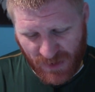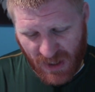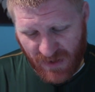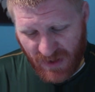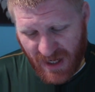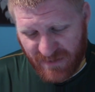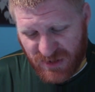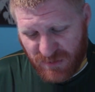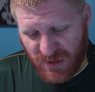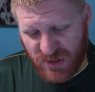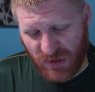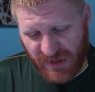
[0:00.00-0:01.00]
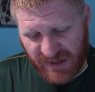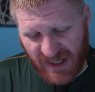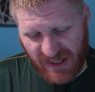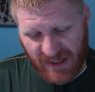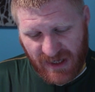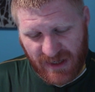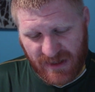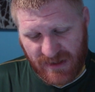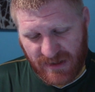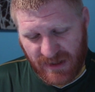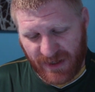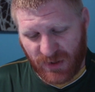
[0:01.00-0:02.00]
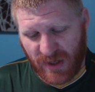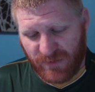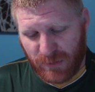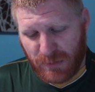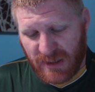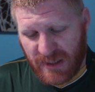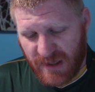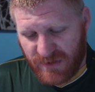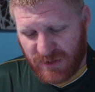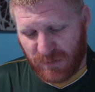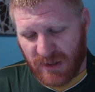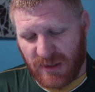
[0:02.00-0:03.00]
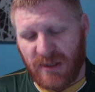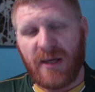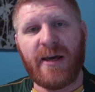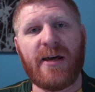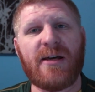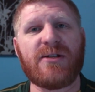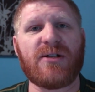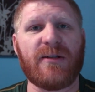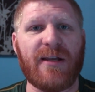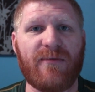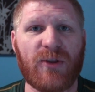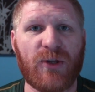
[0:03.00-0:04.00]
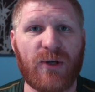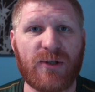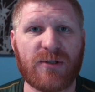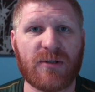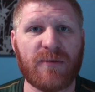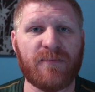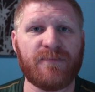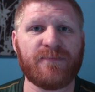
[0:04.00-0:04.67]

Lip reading: "Whoever comes to me shall not hunger, and whoever believes in me shall never thirst."